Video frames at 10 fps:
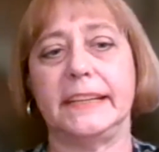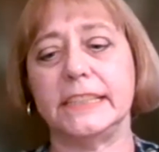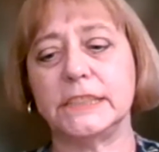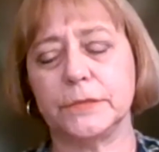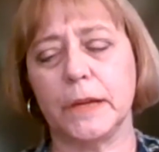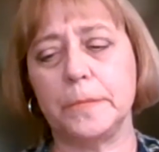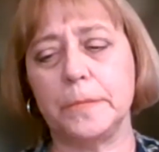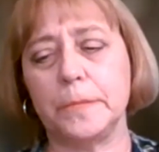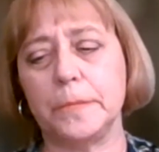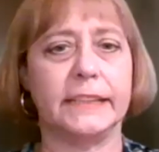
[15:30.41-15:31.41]
And it's from the
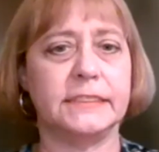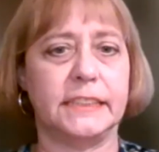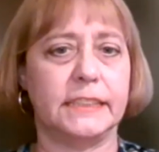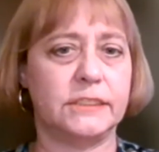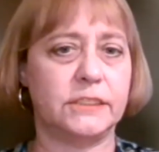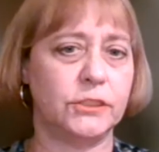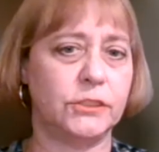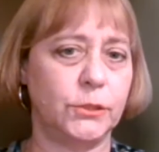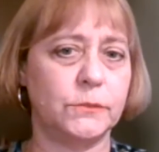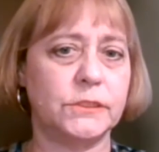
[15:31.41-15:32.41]
McKenzie Institute.